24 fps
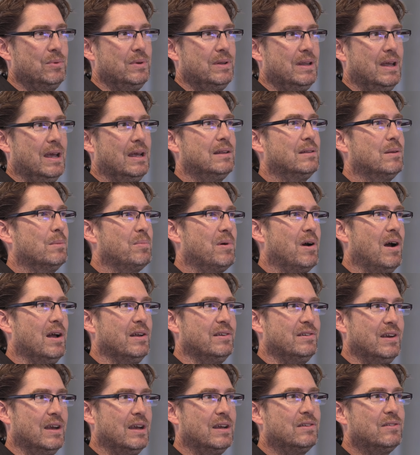we take the
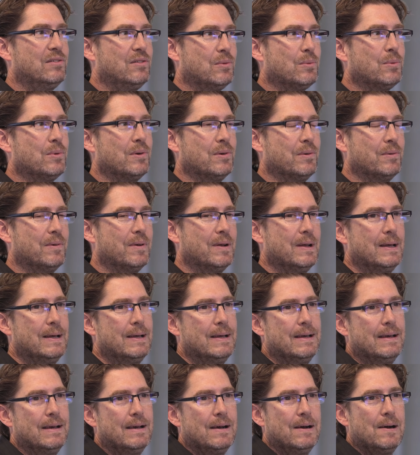projects through.
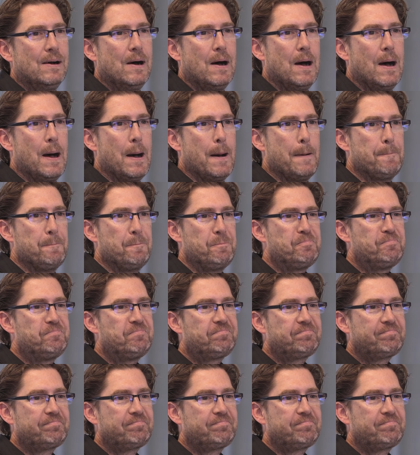Um,